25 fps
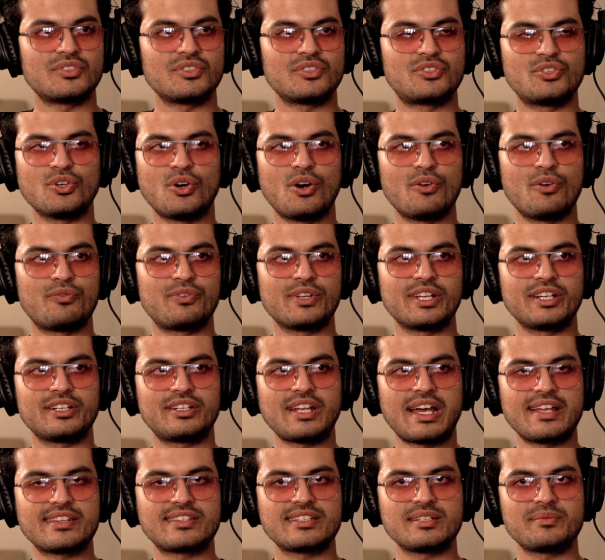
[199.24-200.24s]
So, off late,
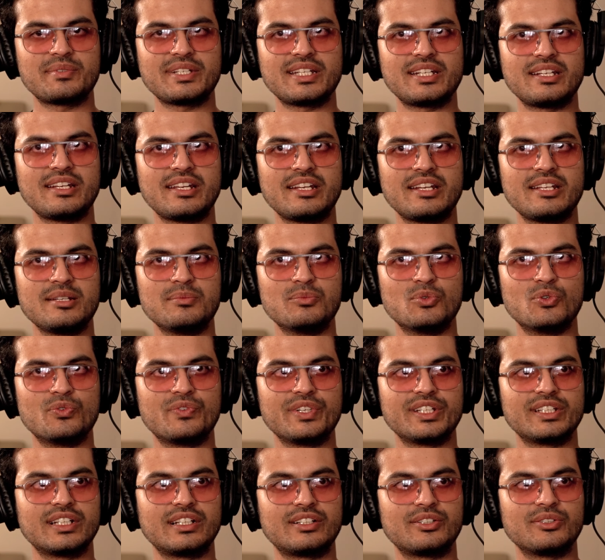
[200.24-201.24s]
has there been any
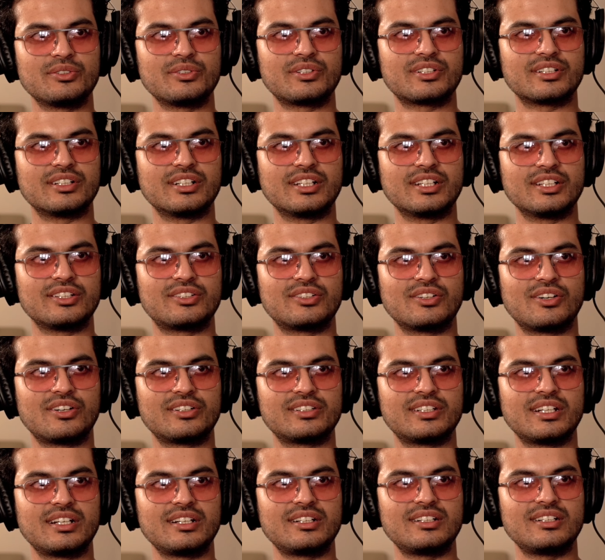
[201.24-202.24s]
movie that you really thought
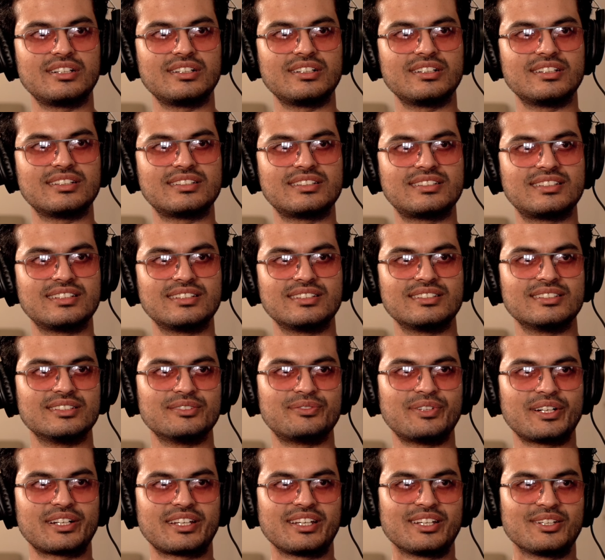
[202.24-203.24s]
that this is a
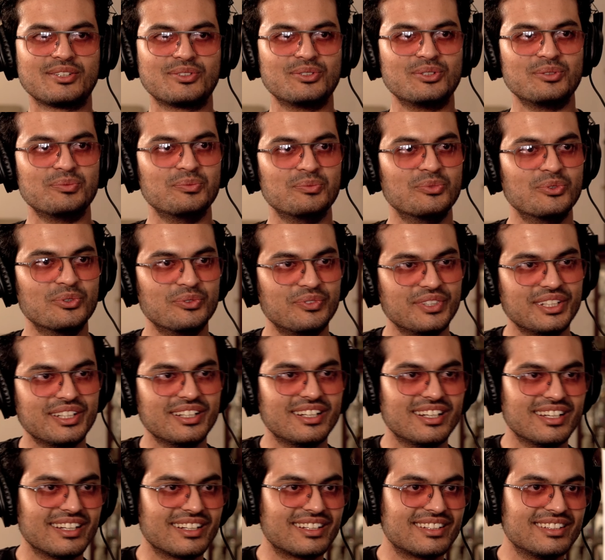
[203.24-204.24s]
fucking good movie?
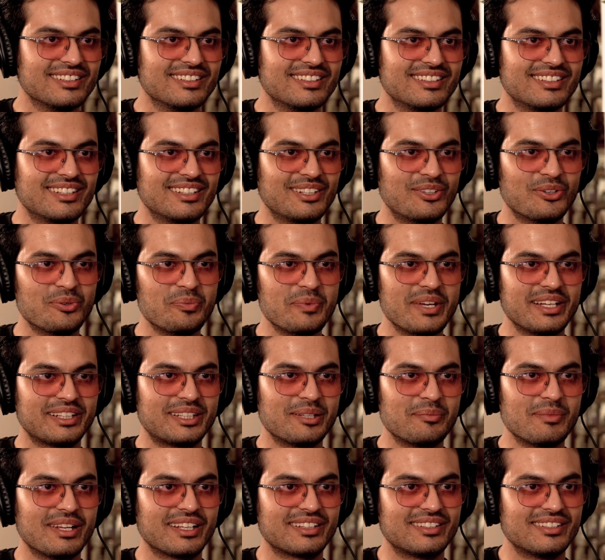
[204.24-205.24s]
Like, they don't make
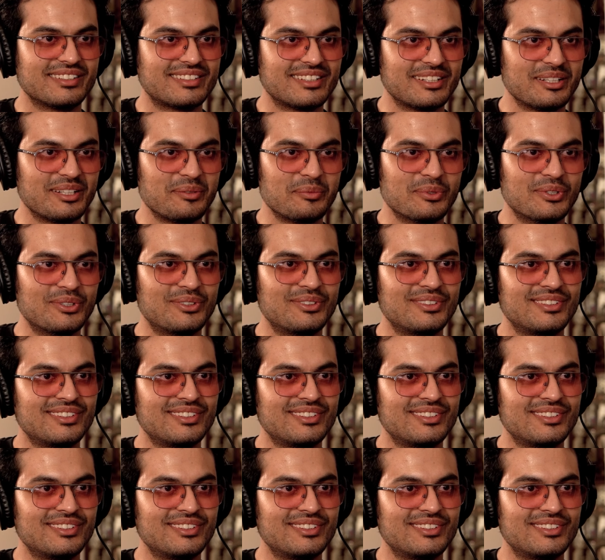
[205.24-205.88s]
them like this anymore.